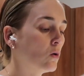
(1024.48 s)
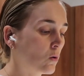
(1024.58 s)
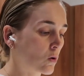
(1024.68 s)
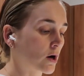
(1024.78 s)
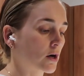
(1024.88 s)

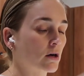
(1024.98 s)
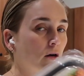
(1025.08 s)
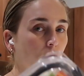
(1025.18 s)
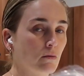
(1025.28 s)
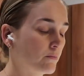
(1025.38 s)
or
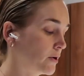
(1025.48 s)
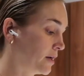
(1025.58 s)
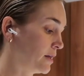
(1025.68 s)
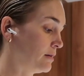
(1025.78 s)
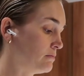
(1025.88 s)
put
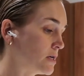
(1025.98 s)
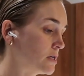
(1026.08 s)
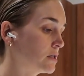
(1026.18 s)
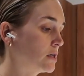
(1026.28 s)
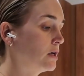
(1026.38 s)
it in the
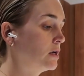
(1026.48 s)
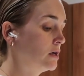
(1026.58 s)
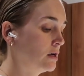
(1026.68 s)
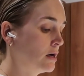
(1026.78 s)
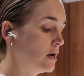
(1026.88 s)
meat.
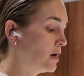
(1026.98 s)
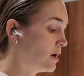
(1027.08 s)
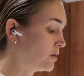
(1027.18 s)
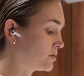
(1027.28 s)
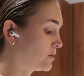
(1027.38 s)

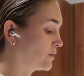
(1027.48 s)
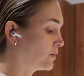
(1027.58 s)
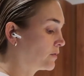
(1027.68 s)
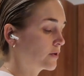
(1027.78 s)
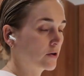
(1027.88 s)

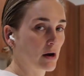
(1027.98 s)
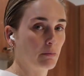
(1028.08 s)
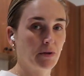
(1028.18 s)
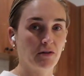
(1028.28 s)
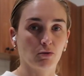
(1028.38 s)
Also, the
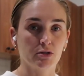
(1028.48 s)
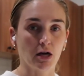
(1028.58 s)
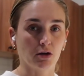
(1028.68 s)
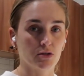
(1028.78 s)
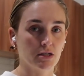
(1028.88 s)
ground beef with
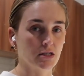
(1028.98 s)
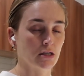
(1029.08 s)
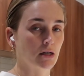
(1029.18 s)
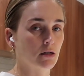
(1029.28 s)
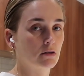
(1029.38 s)
taco
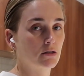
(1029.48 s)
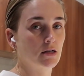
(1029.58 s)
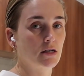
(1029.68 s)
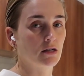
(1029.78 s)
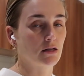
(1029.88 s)
seasoning.
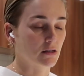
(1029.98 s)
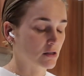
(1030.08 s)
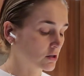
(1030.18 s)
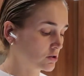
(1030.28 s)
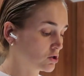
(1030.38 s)
Eat
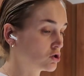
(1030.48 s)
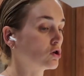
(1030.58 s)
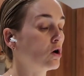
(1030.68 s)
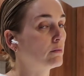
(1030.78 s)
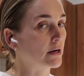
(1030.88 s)
this
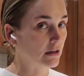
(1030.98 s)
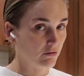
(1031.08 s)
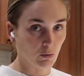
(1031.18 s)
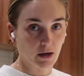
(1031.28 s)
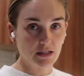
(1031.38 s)
so many
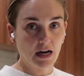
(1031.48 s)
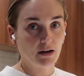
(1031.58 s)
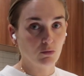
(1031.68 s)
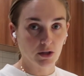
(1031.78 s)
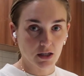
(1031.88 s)
different ways. I
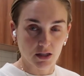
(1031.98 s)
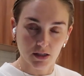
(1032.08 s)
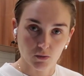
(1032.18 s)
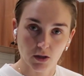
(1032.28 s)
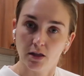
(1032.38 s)
will eat
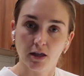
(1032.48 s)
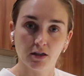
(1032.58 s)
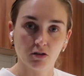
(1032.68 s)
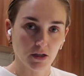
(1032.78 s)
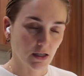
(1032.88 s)
this within
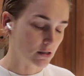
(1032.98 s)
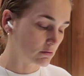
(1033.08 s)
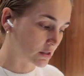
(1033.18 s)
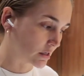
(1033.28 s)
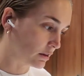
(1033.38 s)
like 3 days
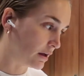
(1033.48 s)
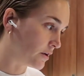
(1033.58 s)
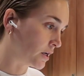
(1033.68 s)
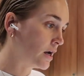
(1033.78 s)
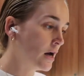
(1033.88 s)
because I love
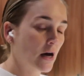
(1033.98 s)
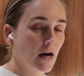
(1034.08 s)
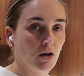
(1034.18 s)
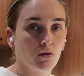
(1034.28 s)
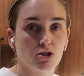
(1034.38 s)
it.
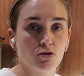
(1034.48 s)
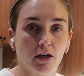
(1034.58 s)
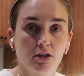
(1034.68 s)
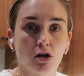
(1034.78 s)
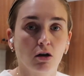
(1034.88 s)
I always do
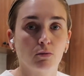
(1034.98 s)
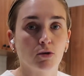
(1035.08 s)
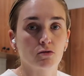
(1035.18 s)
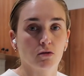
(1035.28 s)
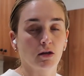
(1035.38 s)
like taco
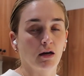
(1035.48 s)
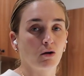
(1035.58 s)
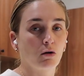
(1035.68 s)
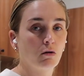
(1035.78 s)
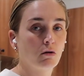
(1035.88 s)
bowls with like